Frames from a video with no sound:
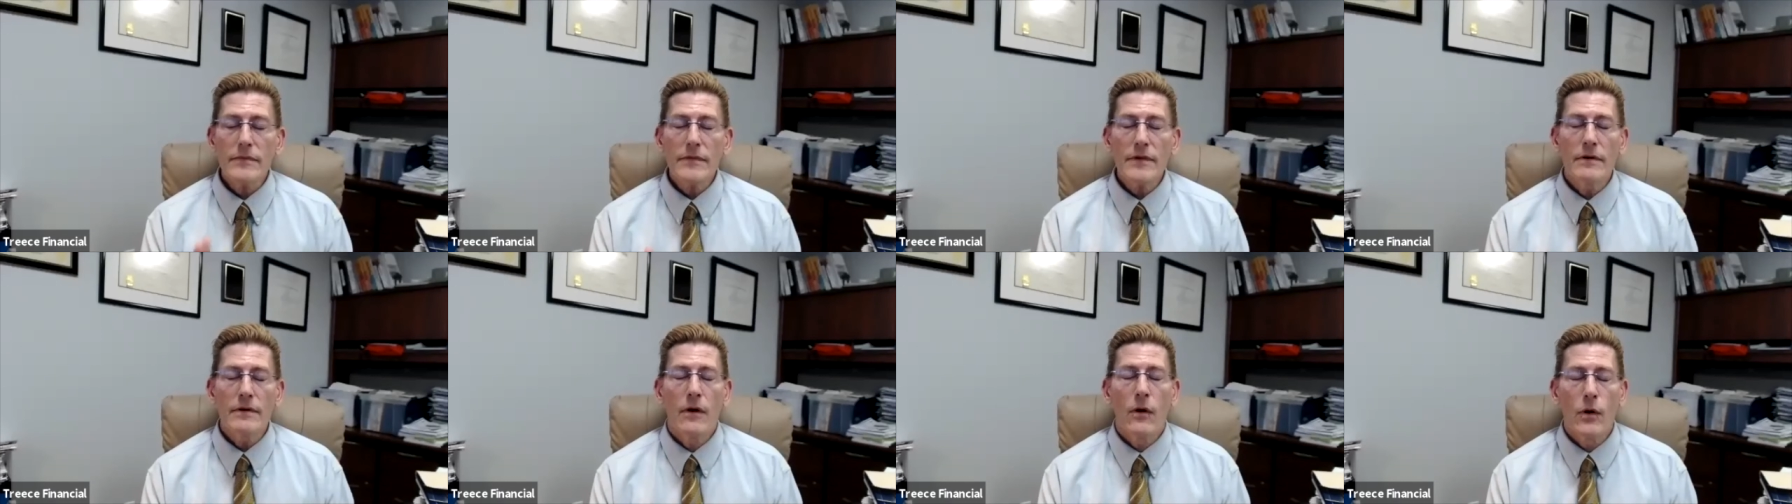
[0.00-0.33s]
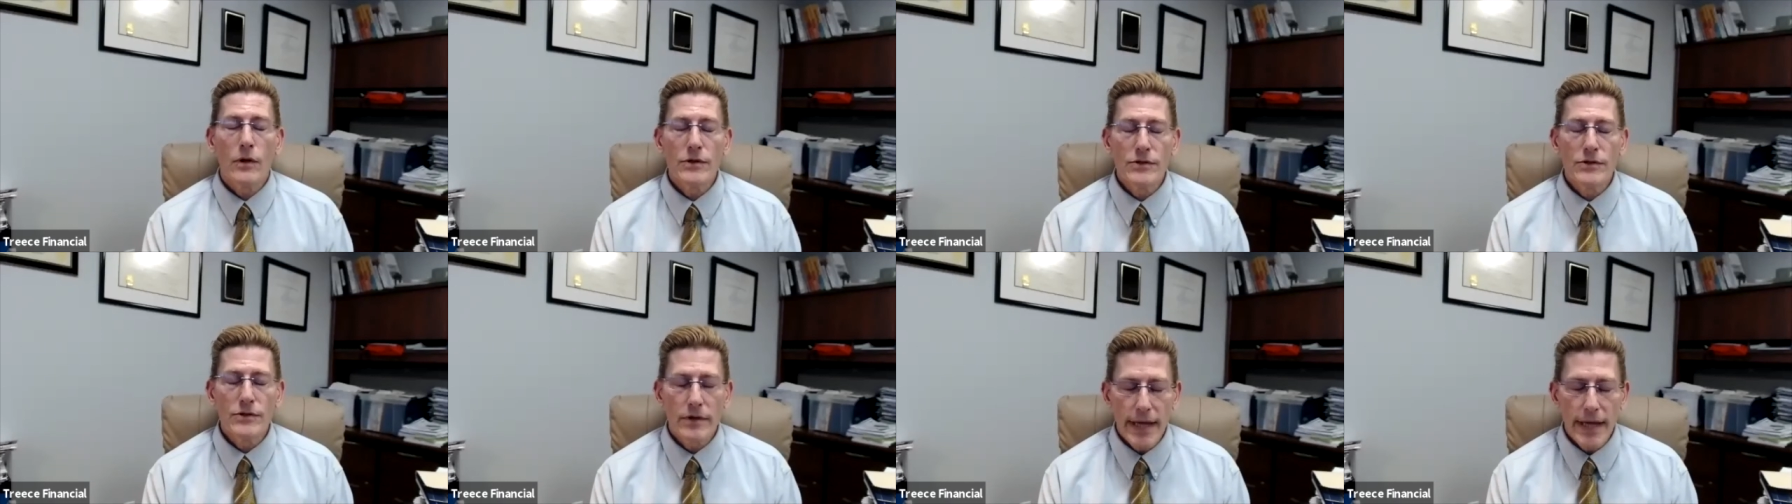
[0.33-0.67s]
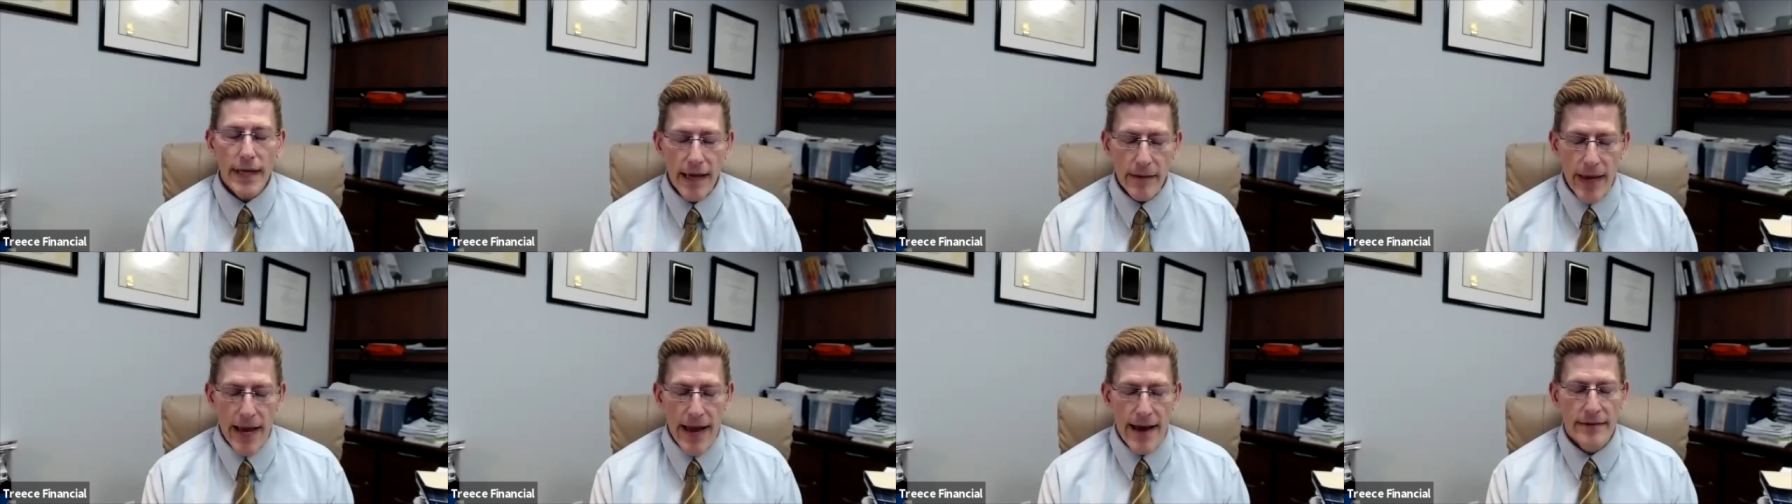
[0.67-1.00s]
older
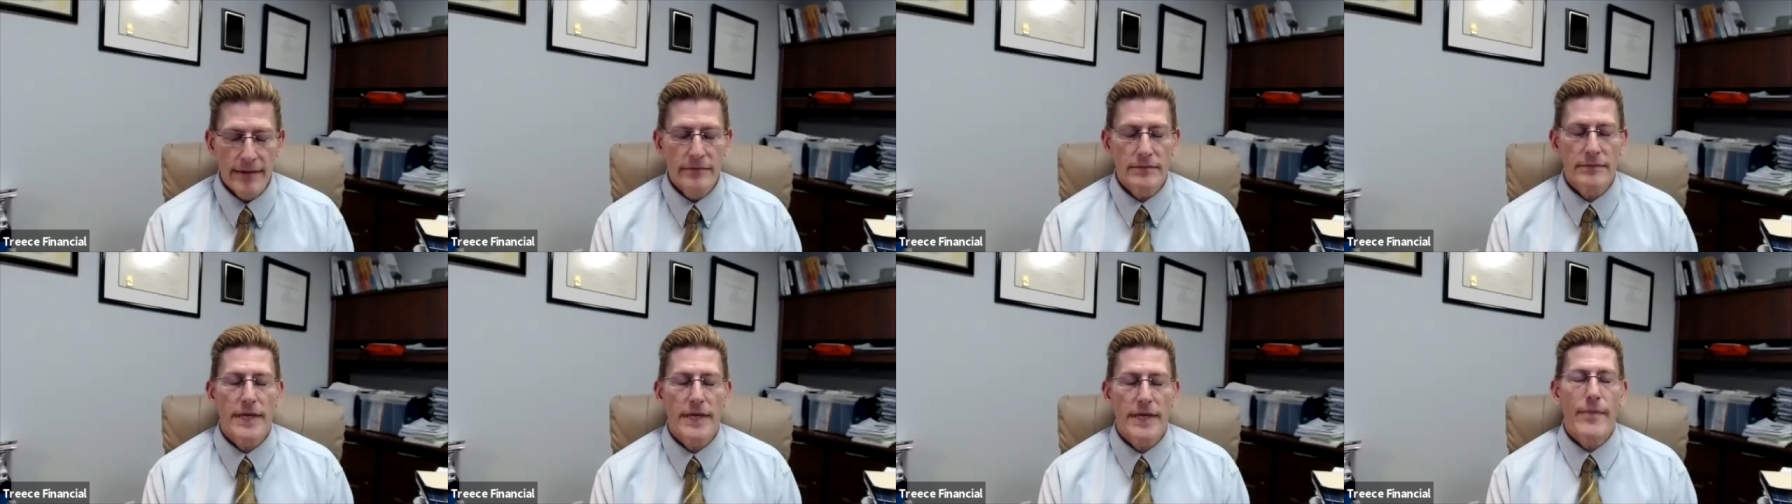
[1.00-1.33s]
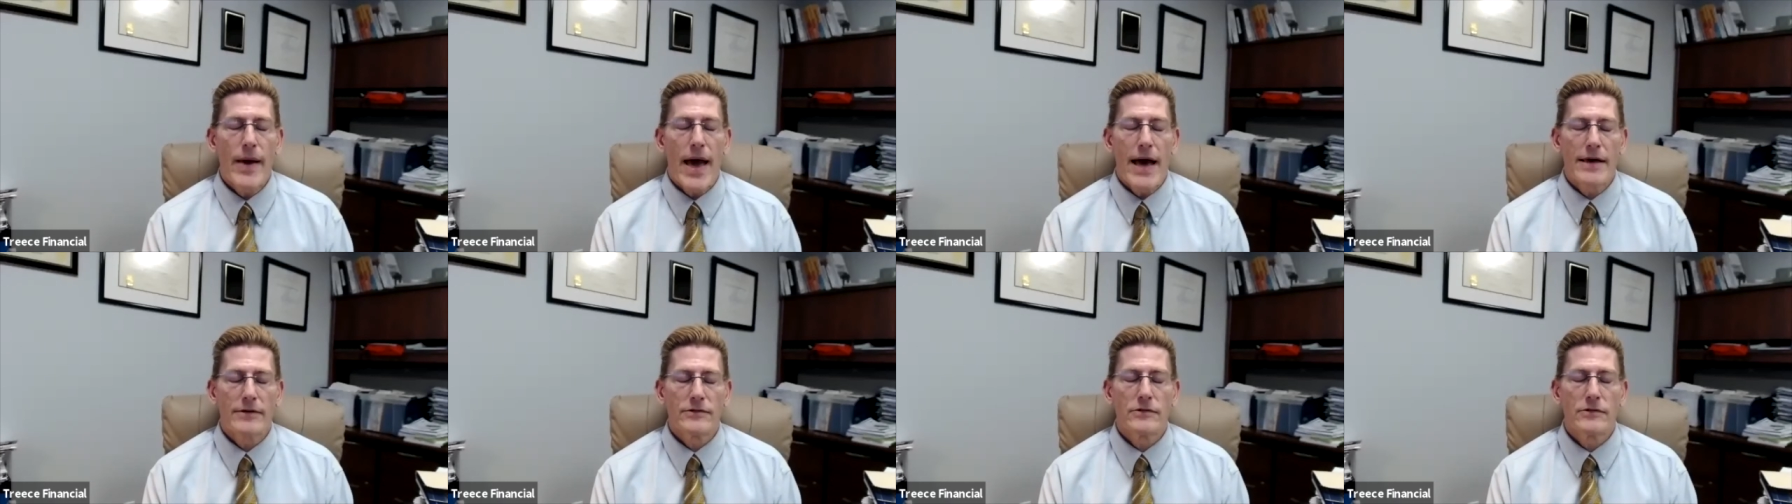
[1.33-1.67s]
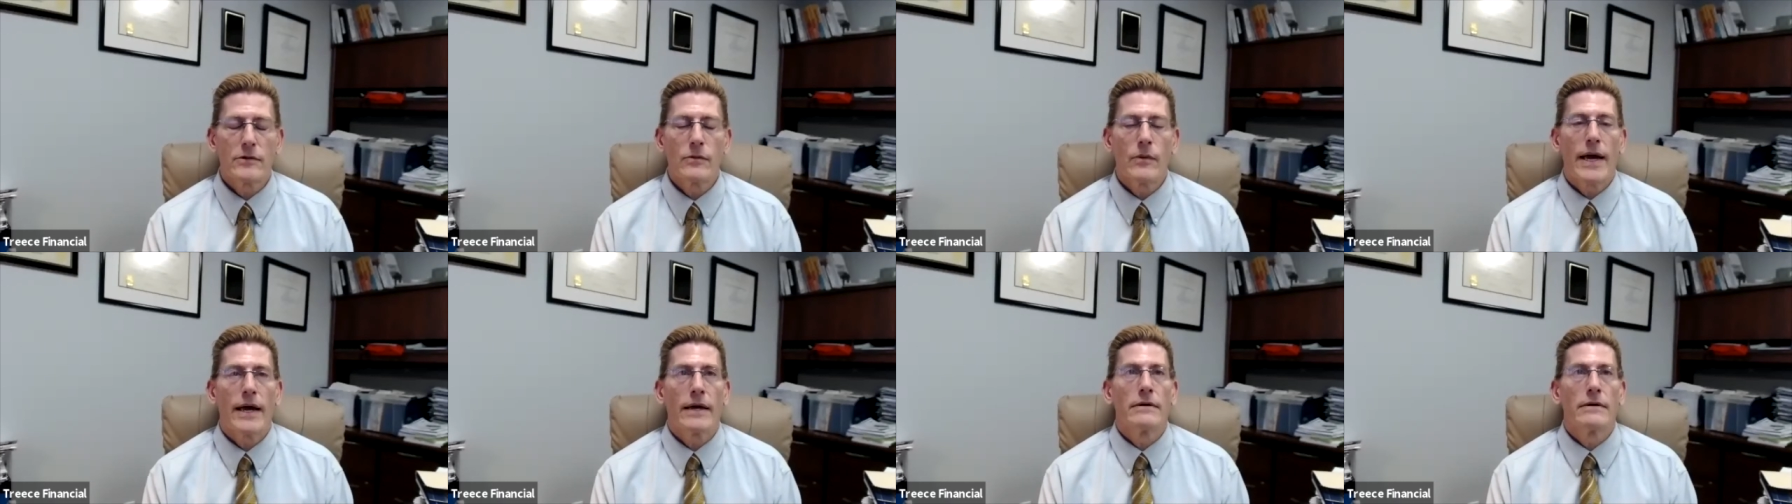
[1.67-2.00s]
gay man. He passed
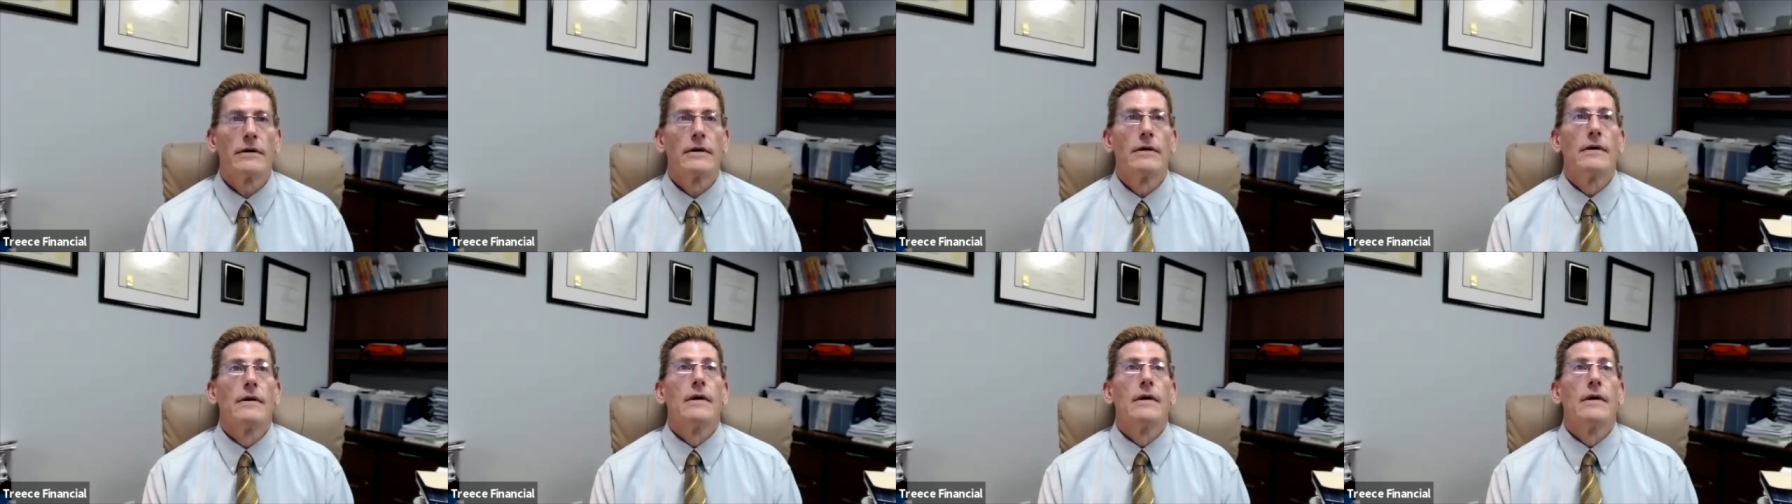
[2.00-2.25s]
away.